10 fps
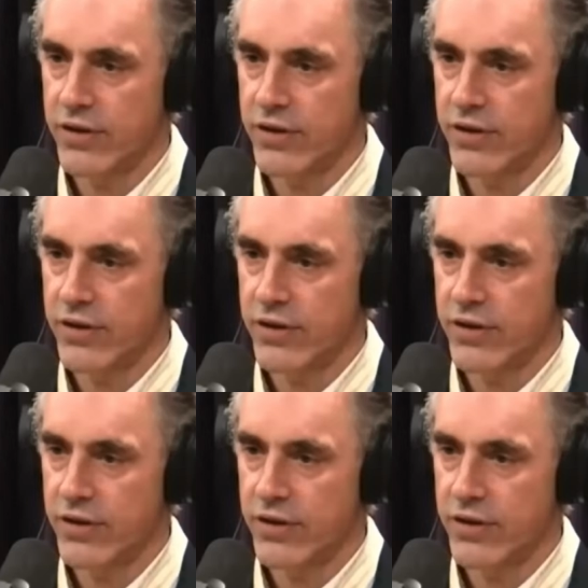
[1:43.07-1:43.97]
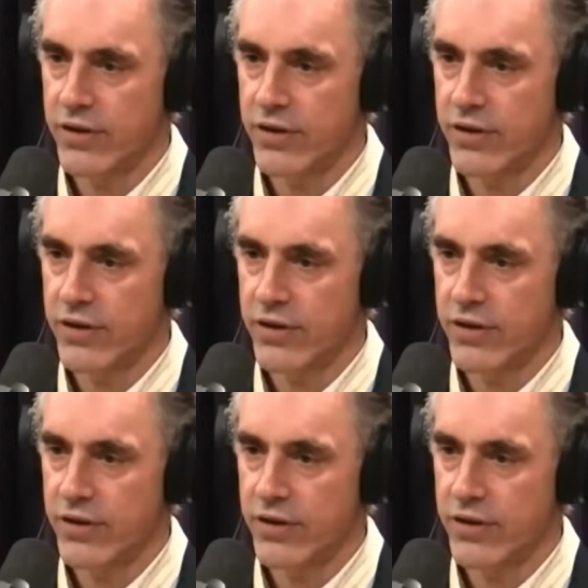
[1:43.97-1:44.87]

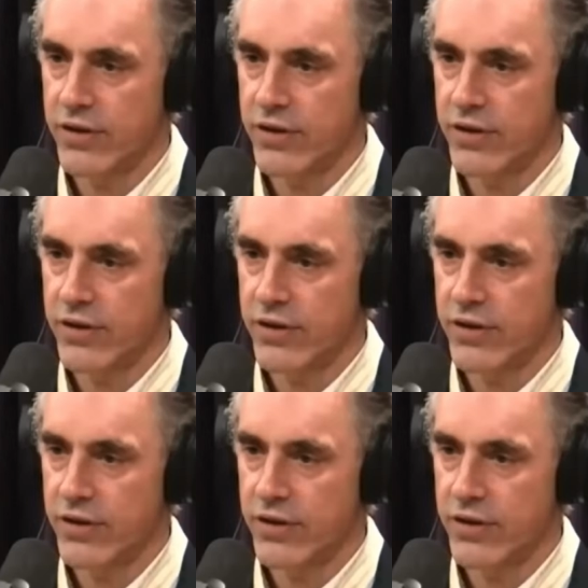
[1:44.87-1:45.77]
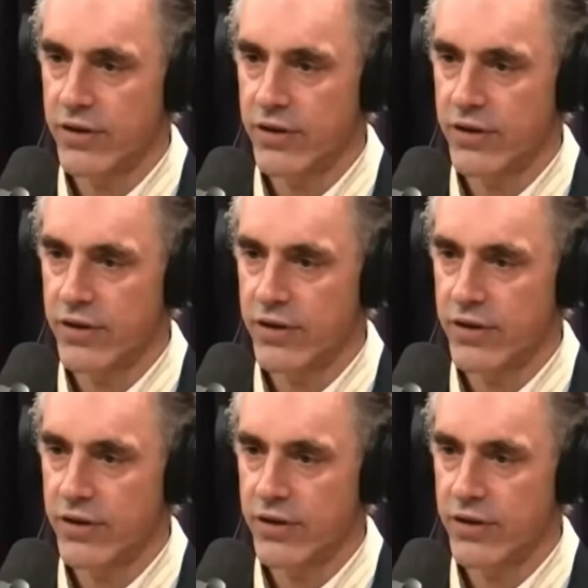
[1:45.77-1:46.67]

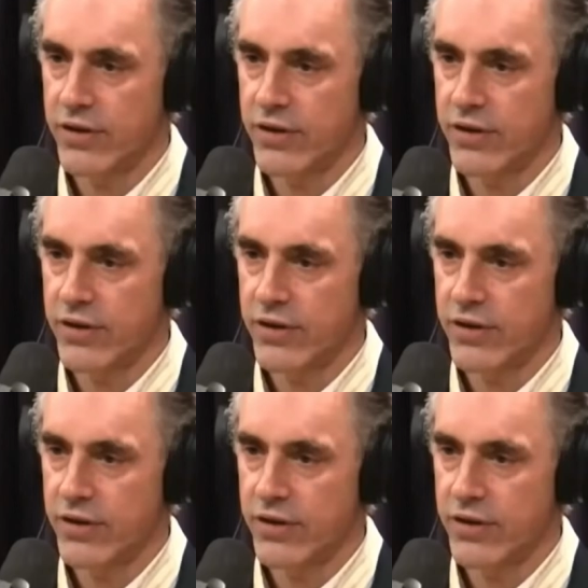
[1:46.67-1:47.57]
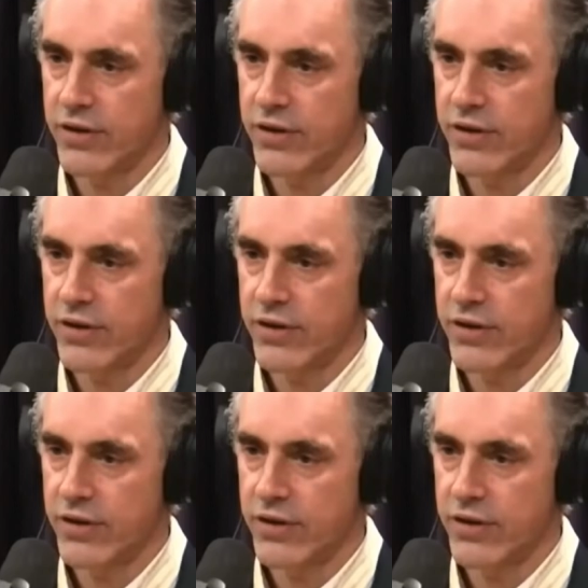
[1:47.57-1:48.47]
(no lip movement)